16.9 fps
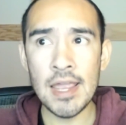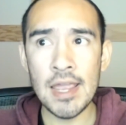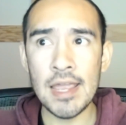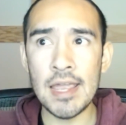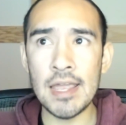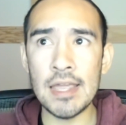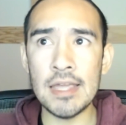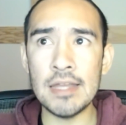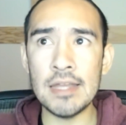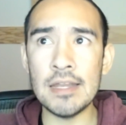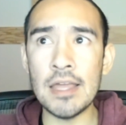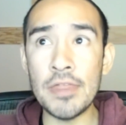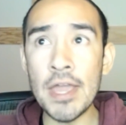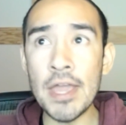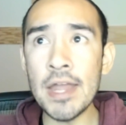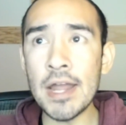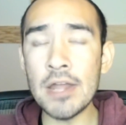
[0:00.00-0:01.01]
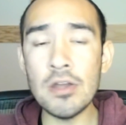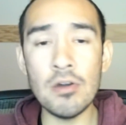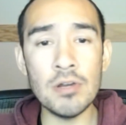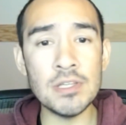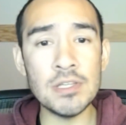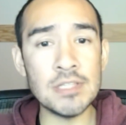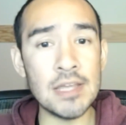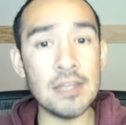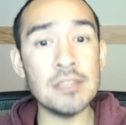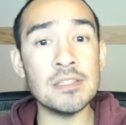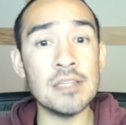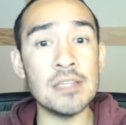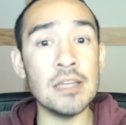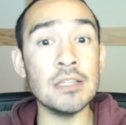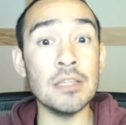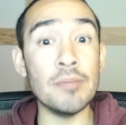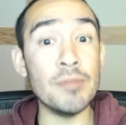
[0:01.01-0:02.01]
And then I noticed that it
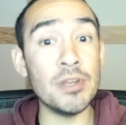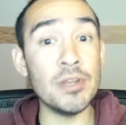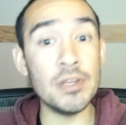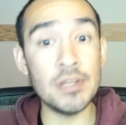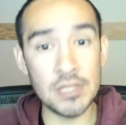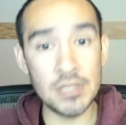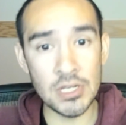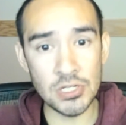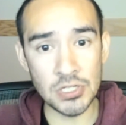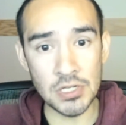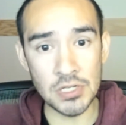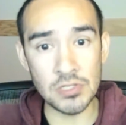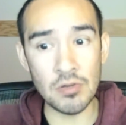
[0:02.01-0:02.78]
said limited edition.